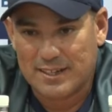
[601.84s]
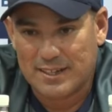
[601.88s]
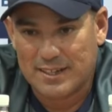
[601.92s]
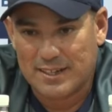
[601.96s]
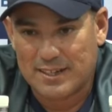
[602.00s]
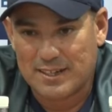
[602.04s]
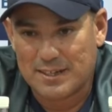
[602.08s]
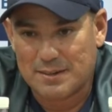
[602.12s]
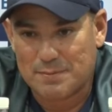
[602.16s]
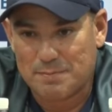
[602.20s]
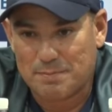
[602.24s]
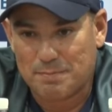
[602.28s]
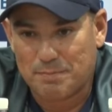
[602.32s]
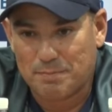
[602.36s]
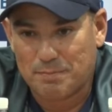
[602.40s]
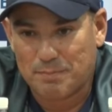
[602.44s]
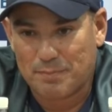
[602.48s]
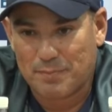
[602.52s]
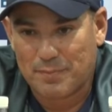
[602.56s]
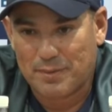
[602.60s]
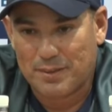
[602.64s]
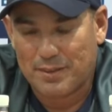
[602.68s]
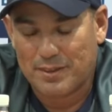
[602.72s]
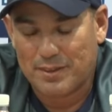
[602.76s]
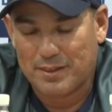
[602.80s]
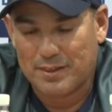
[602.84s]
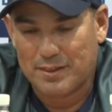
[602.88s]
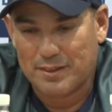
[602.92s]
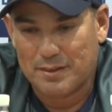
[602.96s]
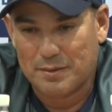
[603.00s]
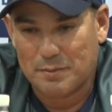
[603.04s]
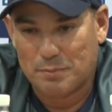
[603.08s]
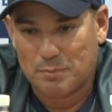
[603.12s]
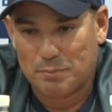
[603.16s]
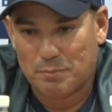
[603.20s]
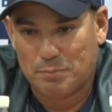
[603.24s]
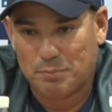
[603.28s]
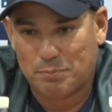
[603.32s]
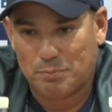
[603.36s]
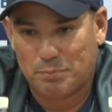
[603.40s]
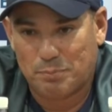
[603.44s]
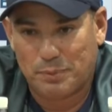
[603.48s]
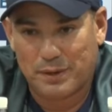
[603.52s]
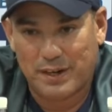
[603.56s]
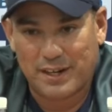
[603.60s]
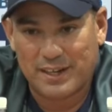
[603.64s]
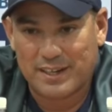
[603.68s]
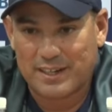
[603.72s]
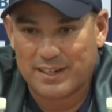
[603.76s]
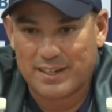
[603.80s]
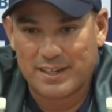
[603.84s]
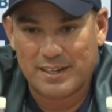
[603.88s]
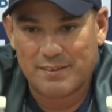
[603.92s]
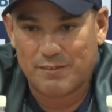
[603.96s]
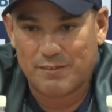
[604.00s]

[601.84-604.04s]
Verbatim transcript: Um, but I can